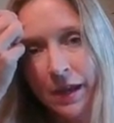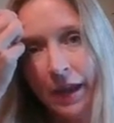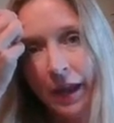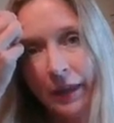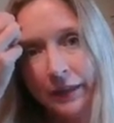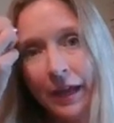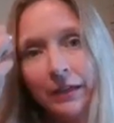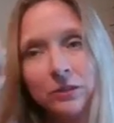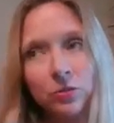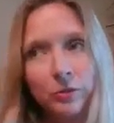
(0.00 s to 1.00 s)
And that
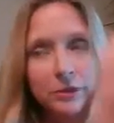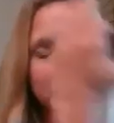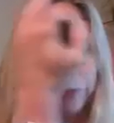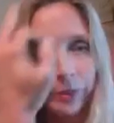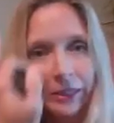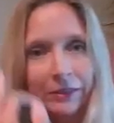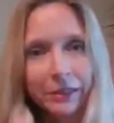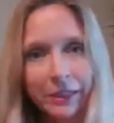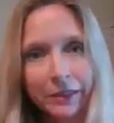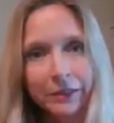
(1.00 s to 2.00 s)
is going to speed the
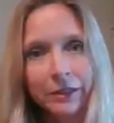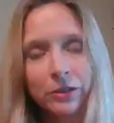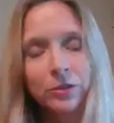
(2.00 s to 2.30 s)
healing.